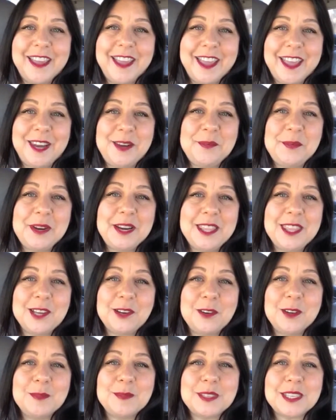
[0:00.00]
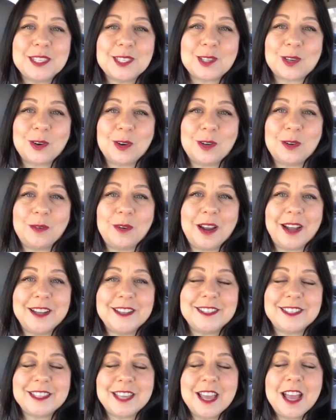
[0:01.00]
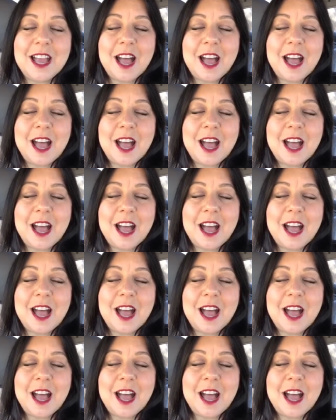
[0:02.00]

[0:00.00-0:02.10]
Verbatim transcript: and in one of the groups, this girl writes,